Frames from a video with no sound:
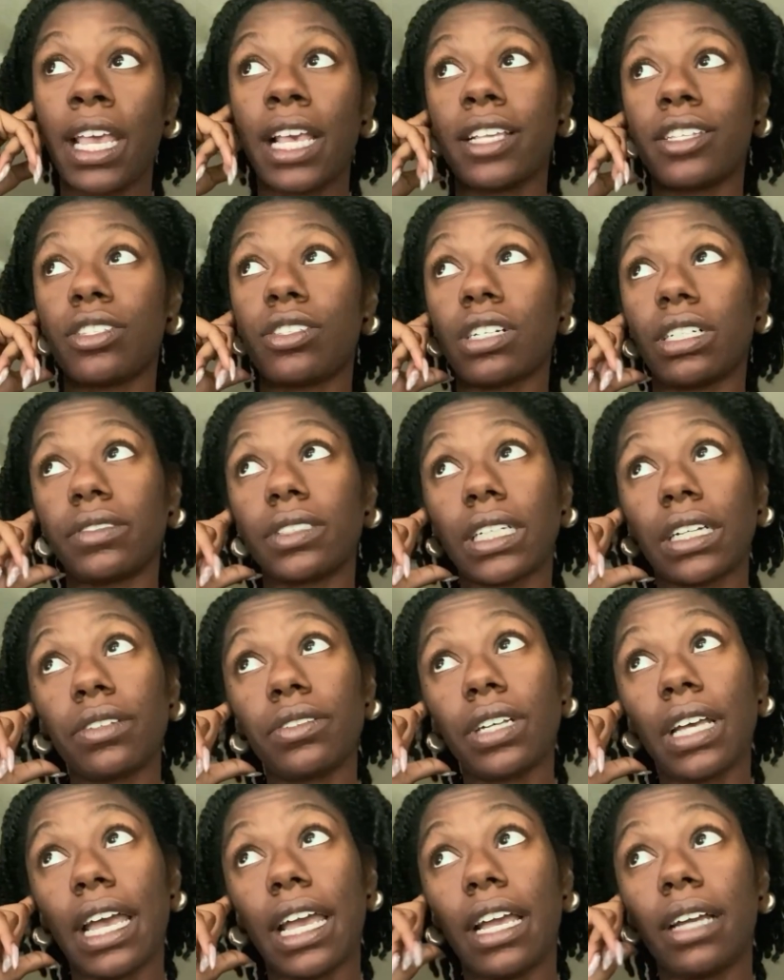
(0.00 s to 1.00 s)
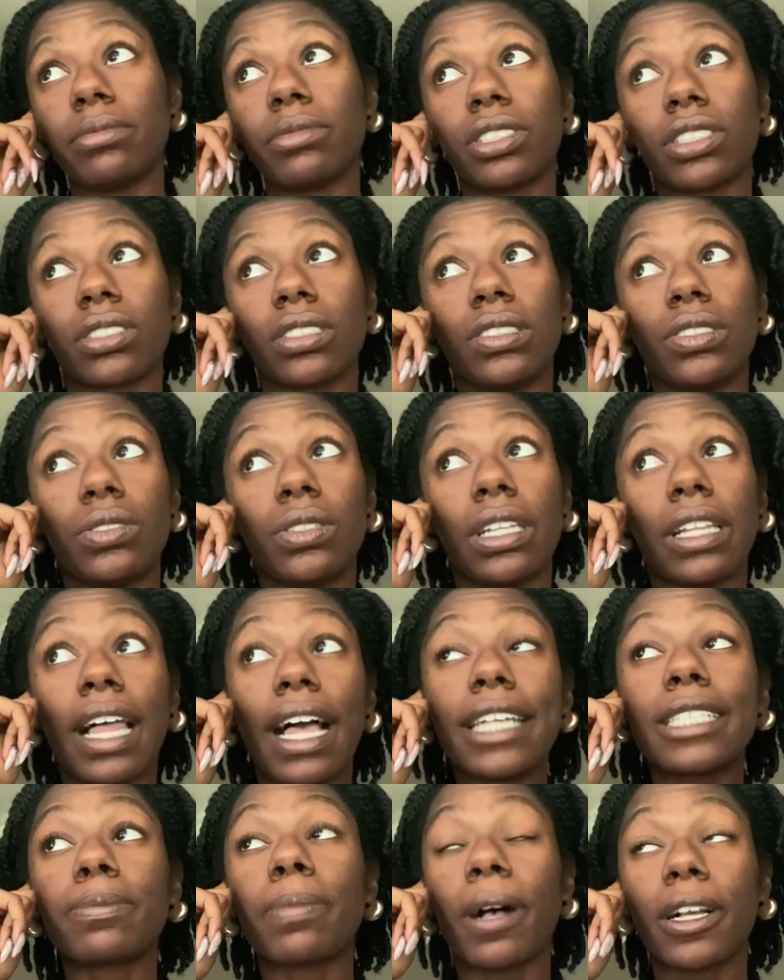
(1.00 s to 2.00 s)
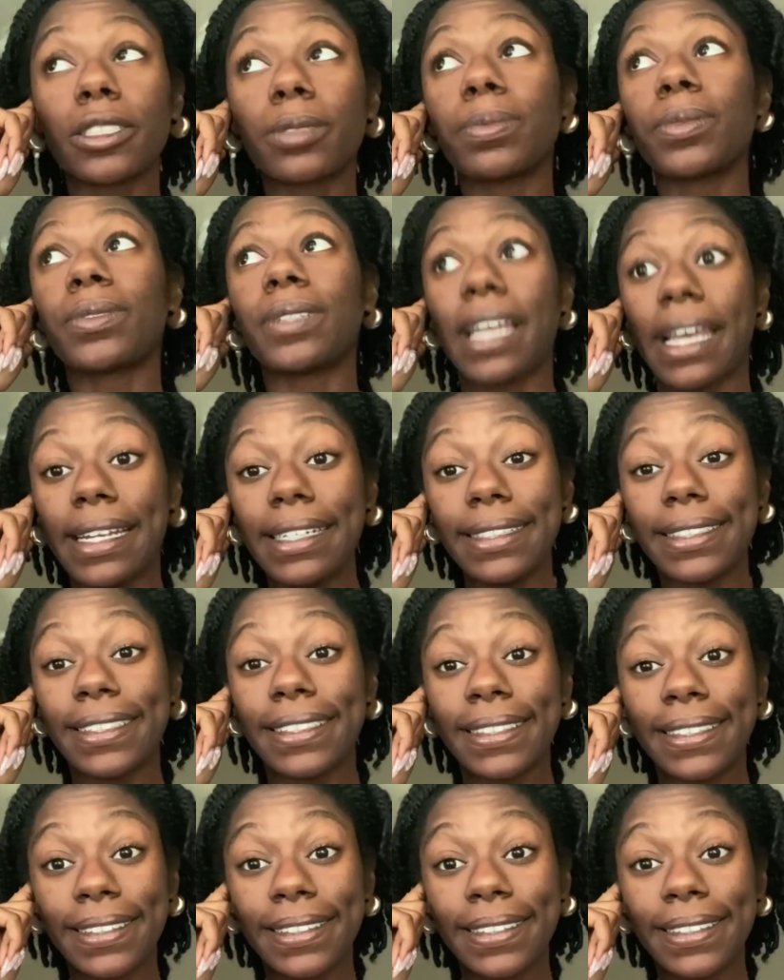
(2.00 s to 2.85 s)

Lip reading: So I was like, okay, I'm just gonna do the last possible date.